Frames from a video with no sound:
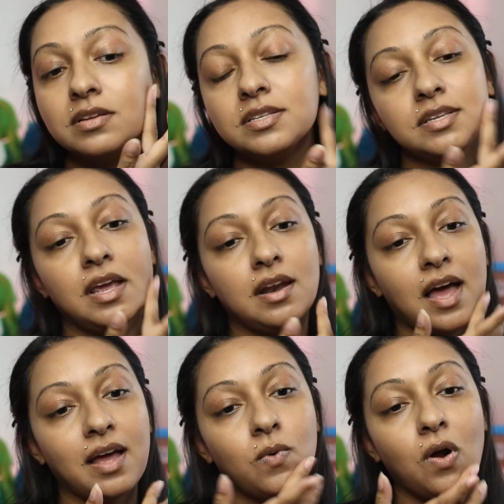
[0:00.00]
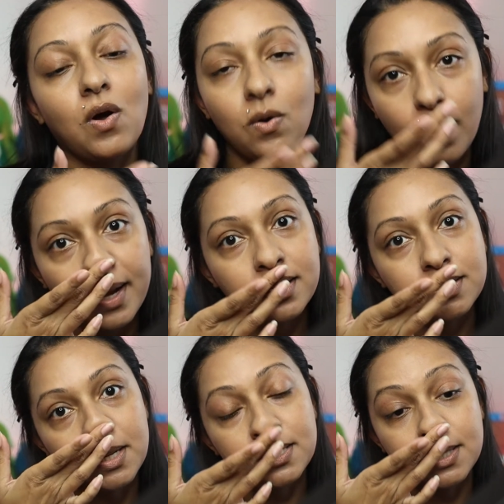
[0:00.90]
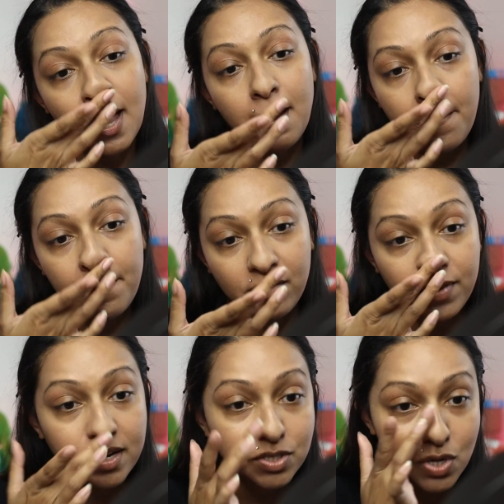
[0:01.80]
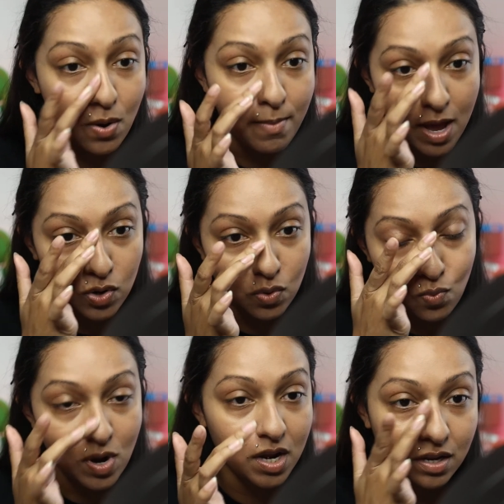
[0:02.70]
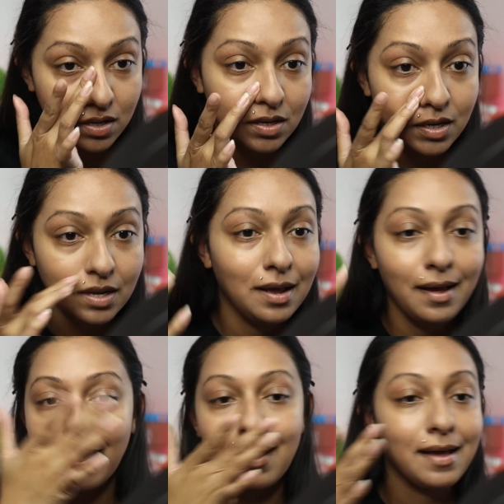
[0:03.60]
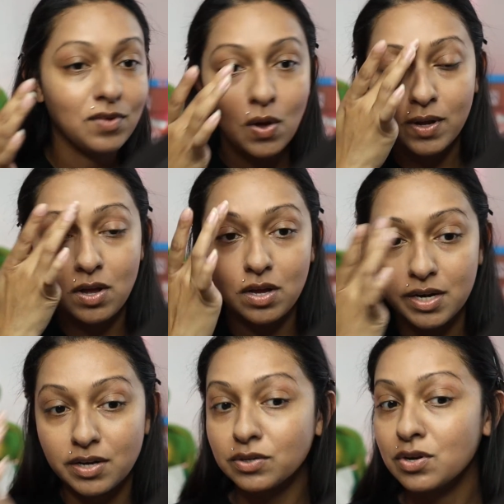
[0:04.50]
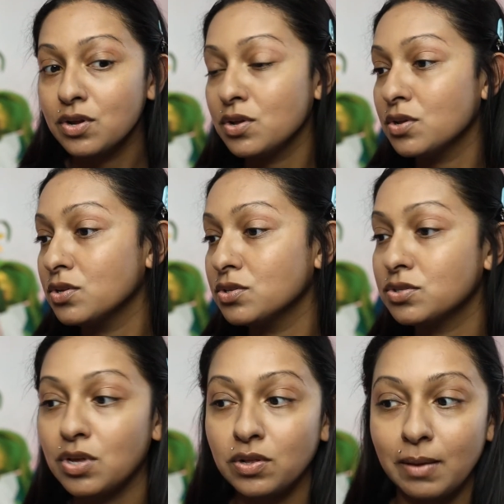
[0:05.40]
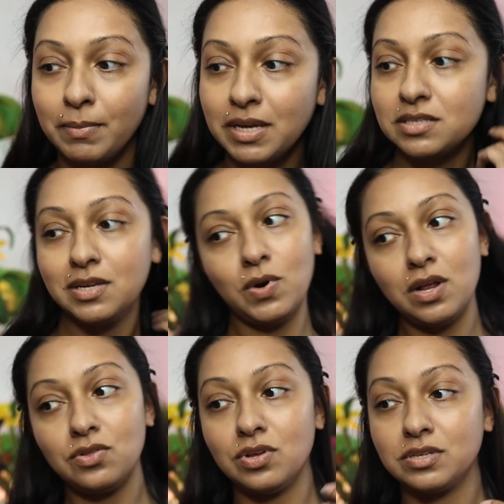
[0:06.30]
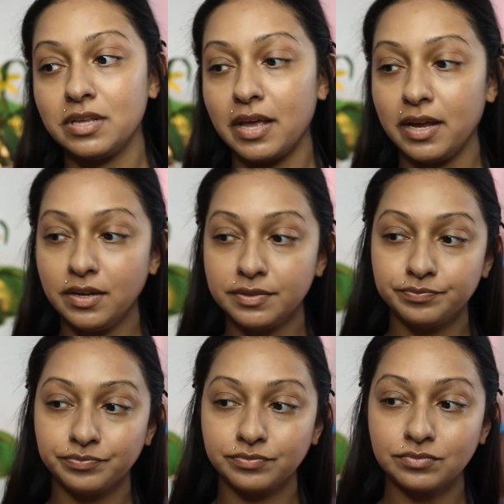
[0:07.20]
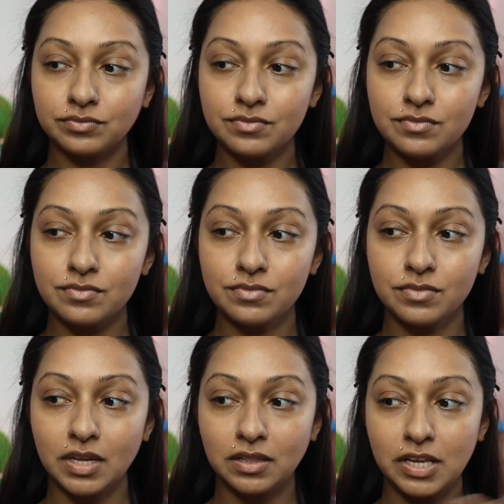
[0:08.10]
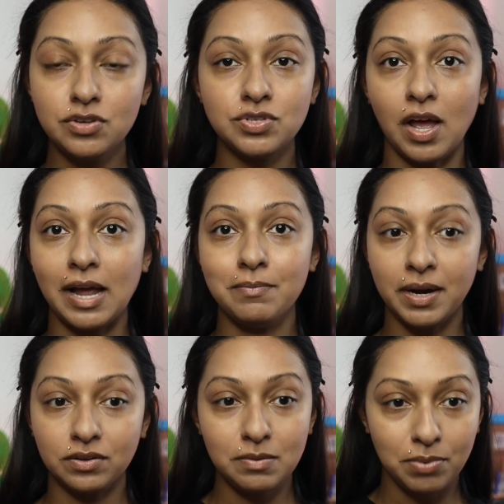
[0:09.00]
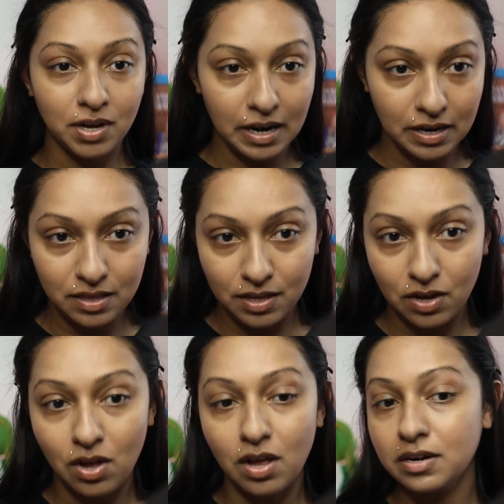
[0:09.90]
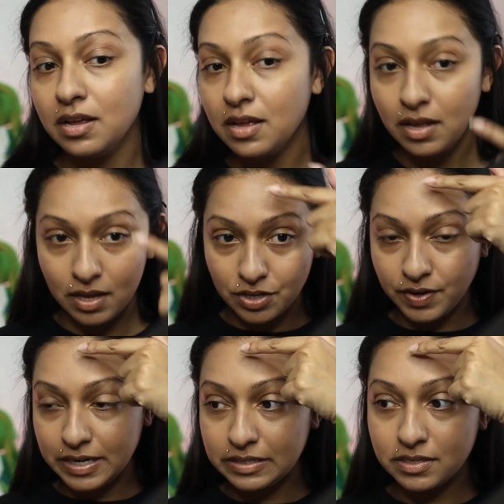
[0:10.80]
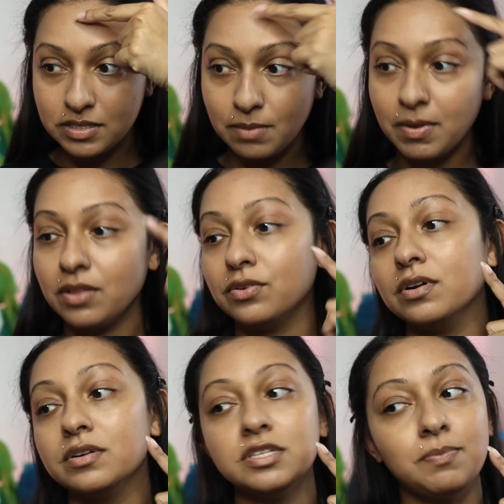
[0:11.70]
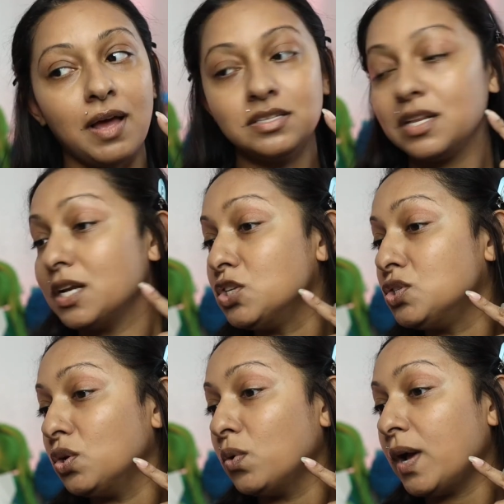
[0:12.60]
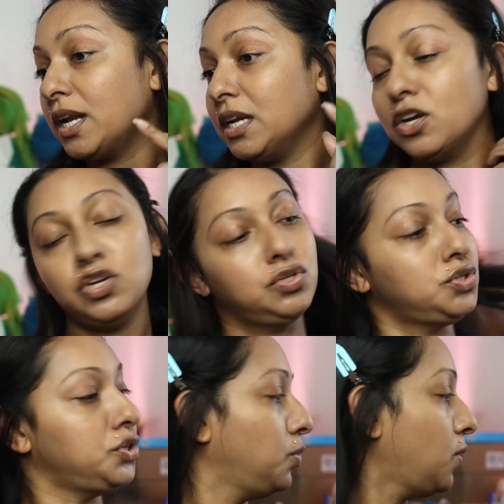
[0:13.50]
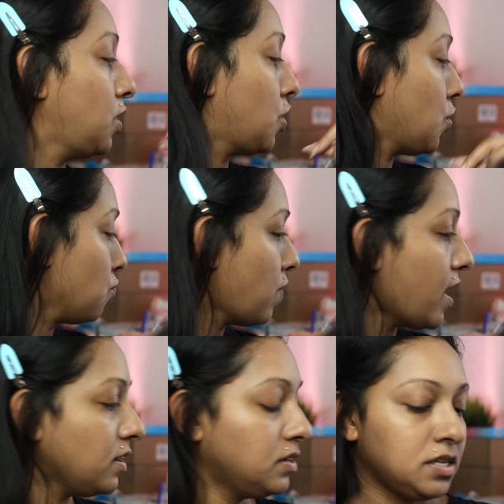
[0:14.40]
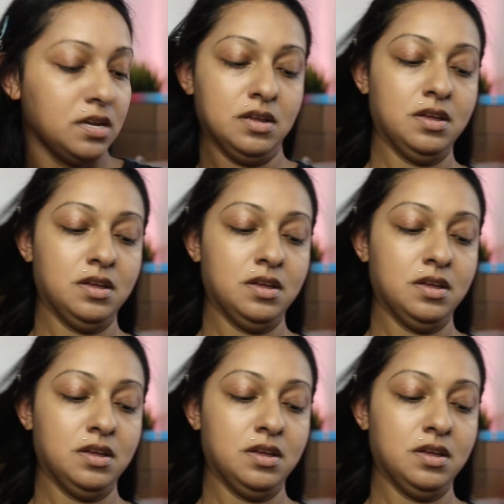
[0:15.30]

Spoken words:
skin, I would always set my face no matter what I have going on here. So let me see what it looks like. Like you saw, I barely put anything on. There is some other spots that I do need to correct.